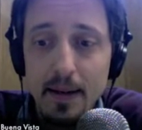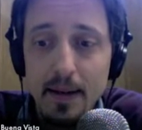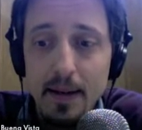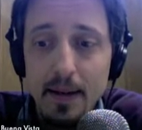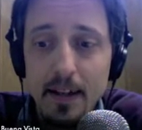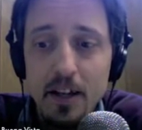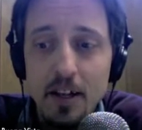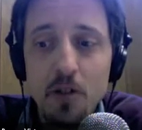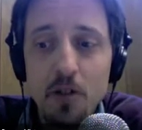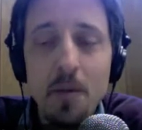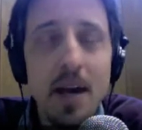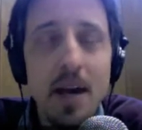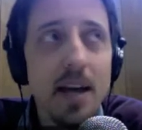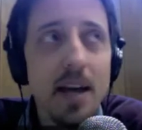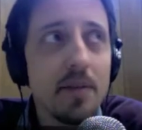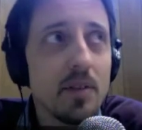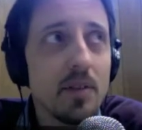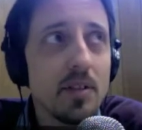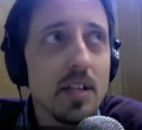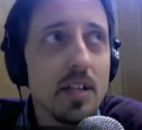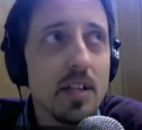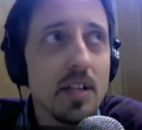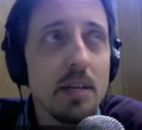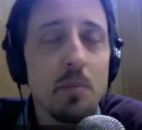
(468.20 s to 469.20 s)
You may
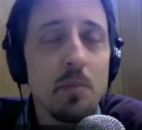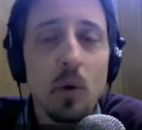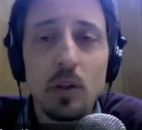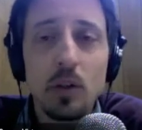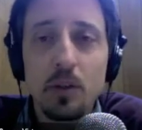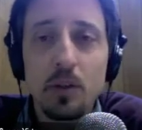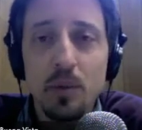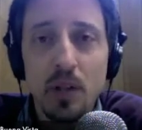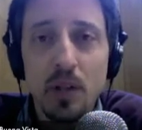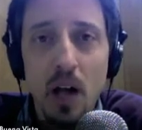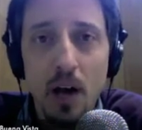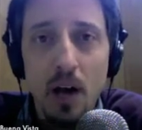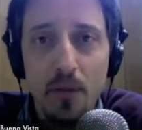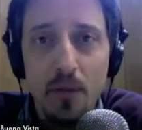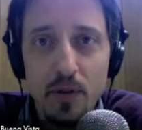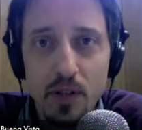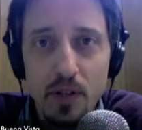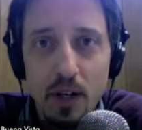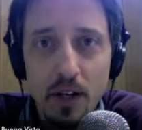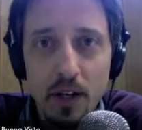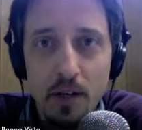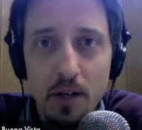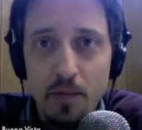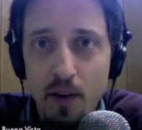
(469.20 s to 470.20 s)
even see multiple offers
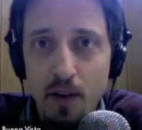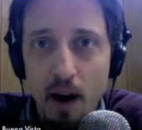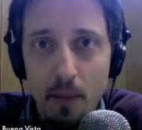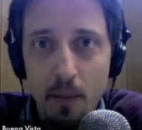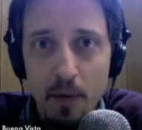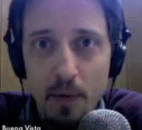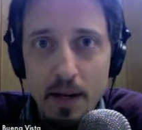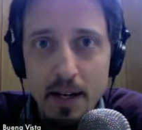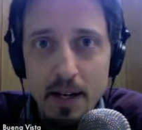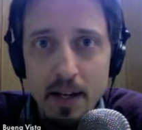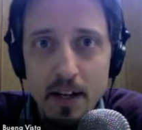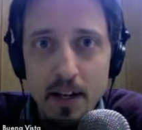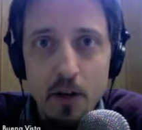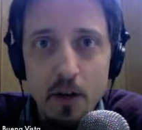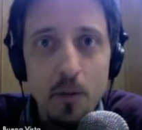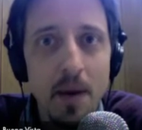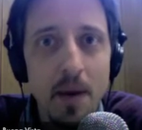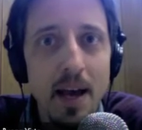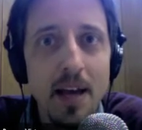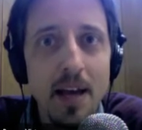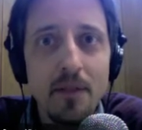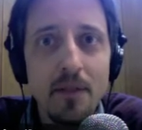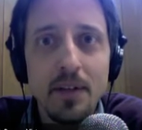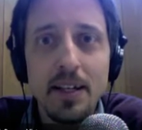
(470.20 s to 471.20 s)
on your property. You
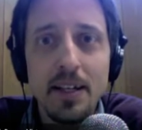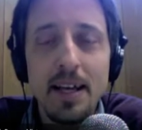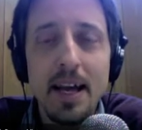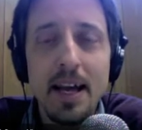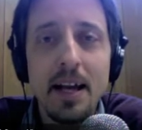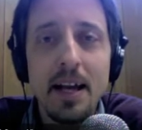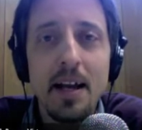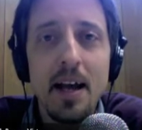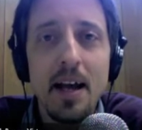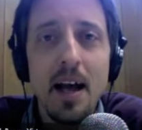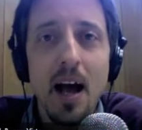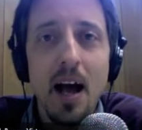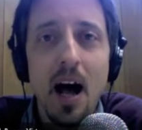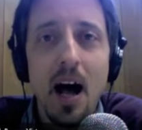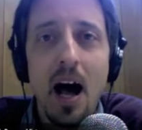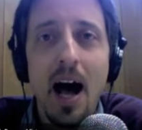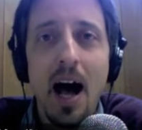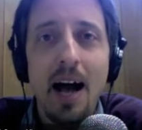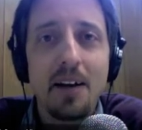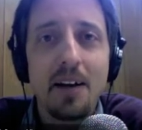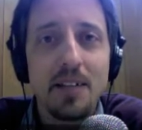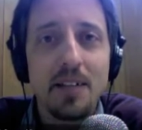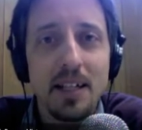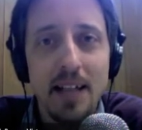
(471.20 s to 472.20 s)
may even get
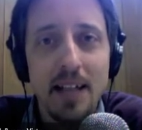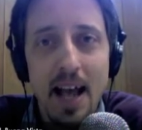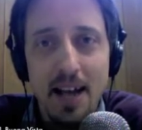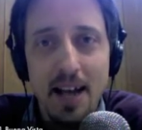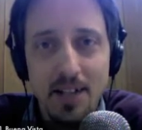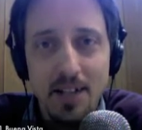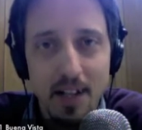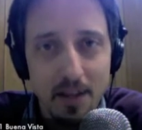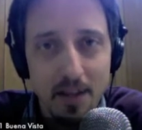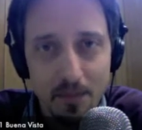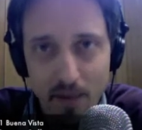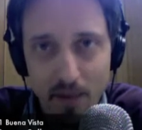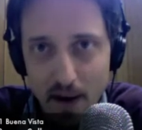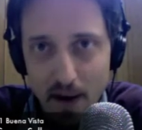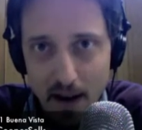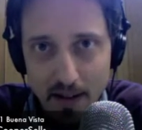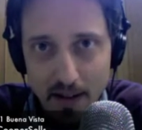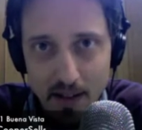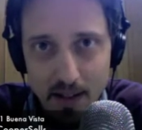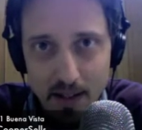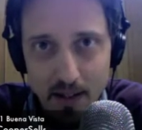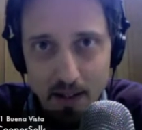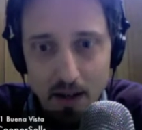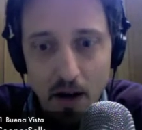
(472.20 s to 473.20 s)
higher than asking
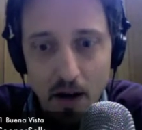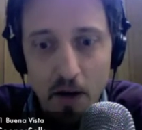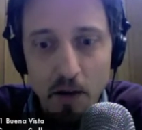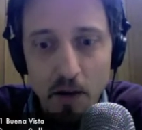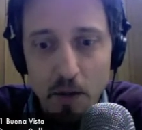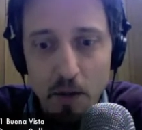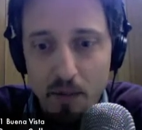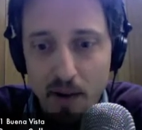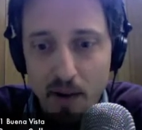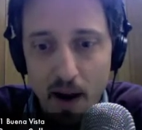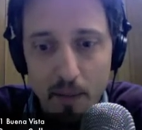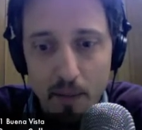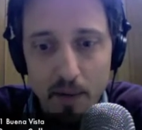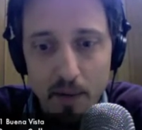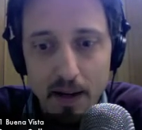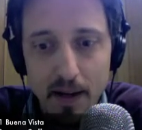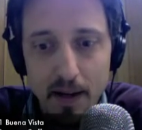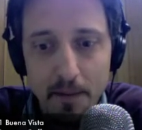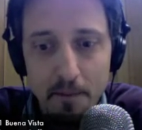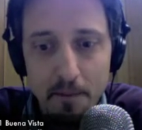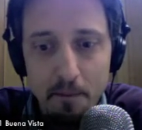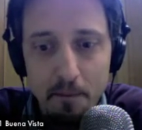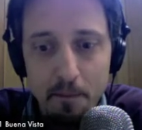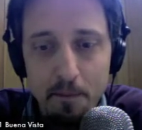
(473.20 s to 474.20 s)
price on your
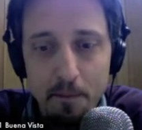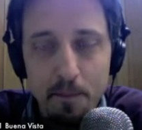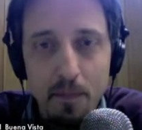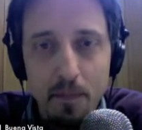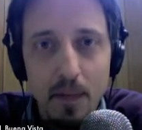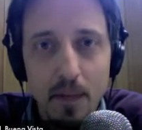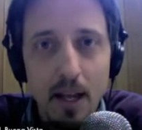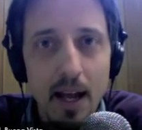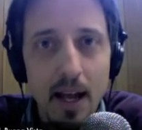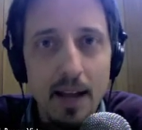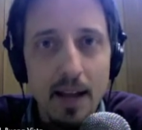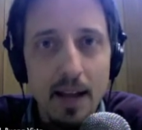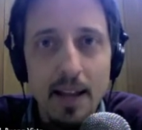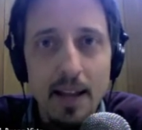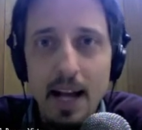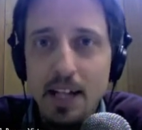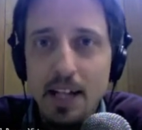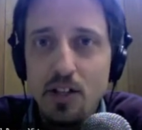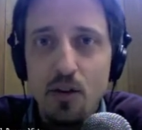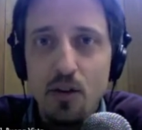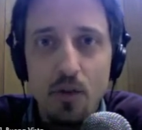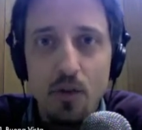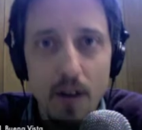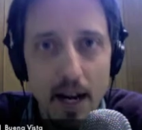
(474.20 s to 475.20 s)
property. And
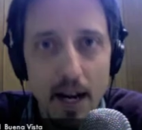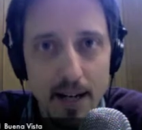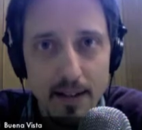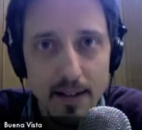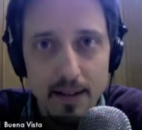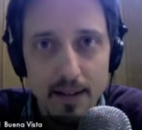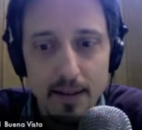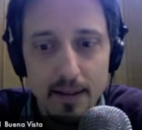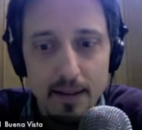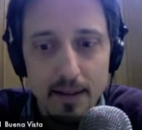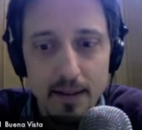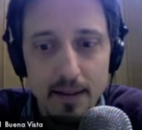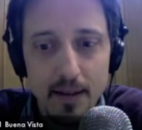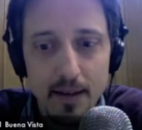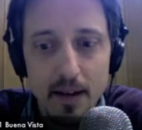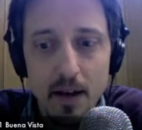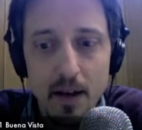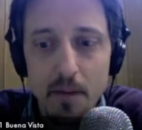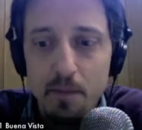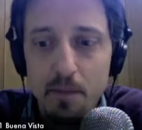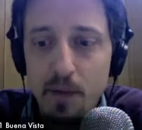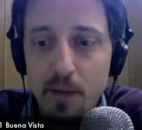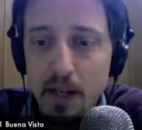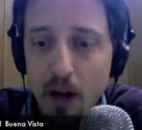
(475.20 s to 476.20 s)
that's great.
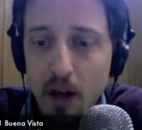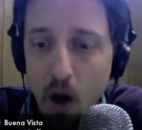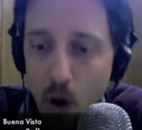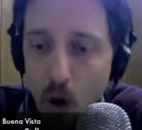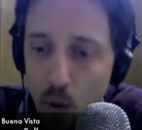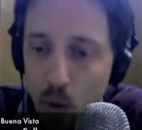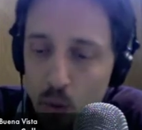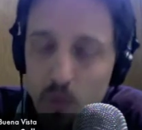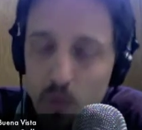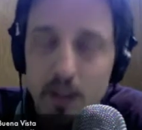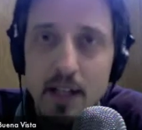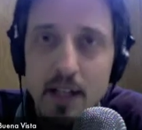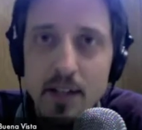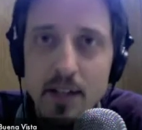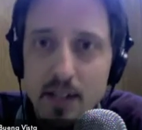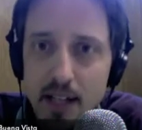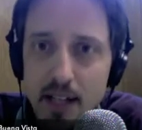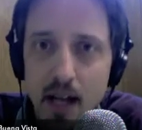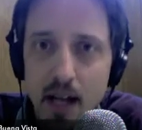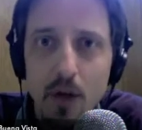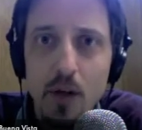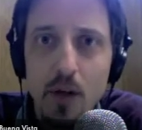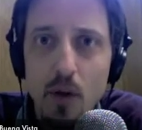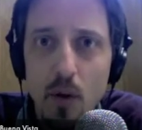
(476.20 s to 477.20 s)
But only
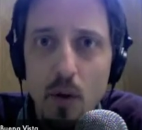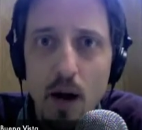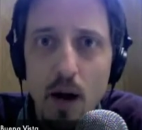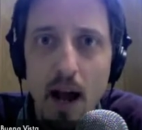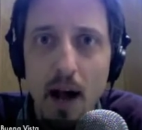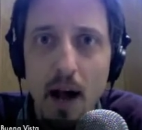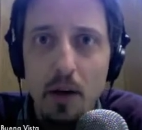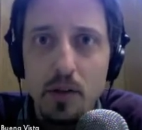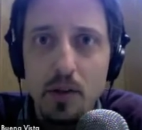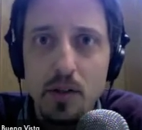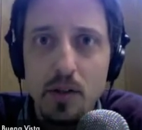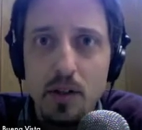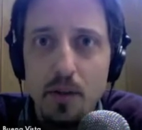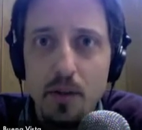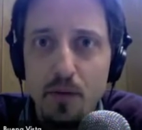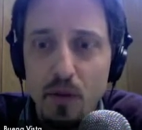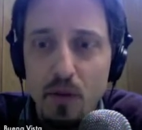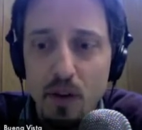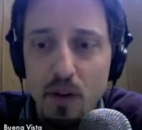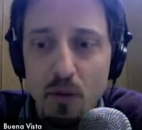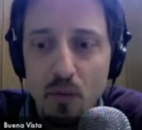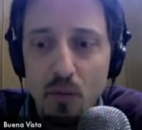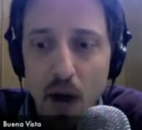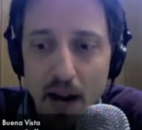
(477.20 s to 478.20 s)
sell your house for
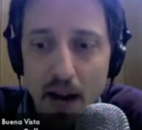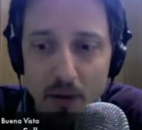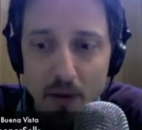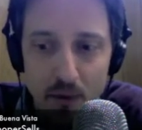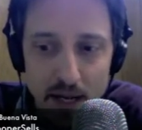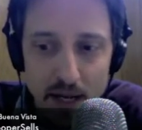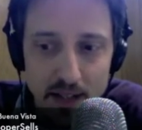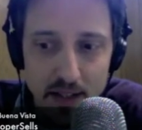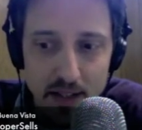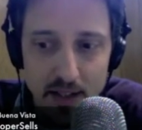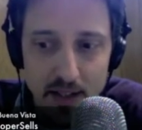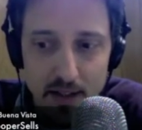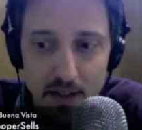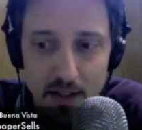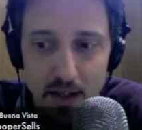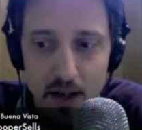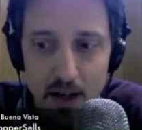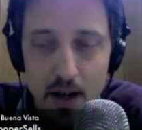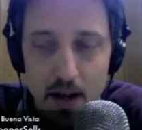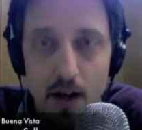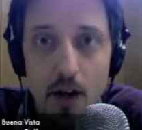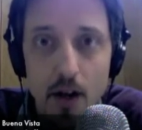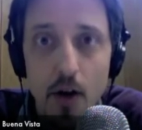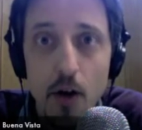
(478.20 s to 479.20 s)
the right reasons.
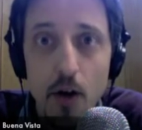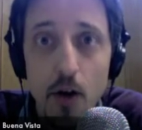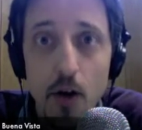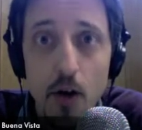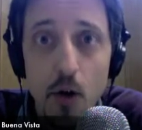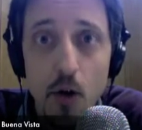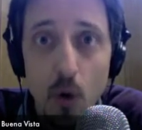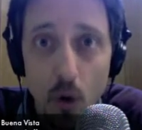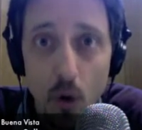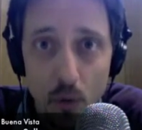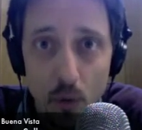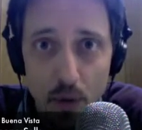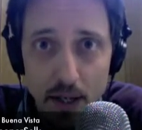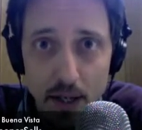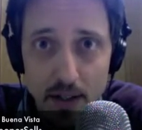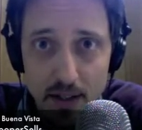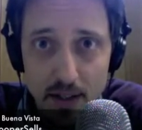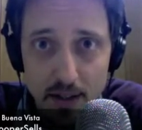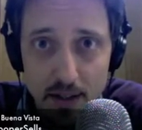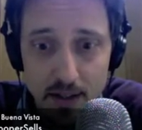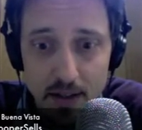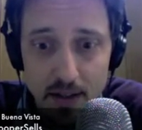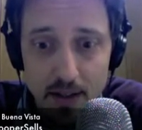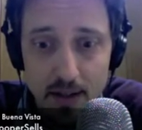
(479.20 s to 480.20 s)
Your
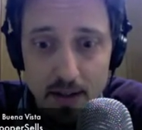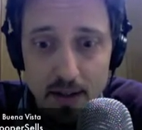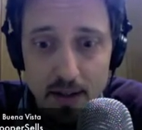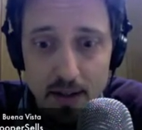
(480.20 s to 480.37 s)
reasons.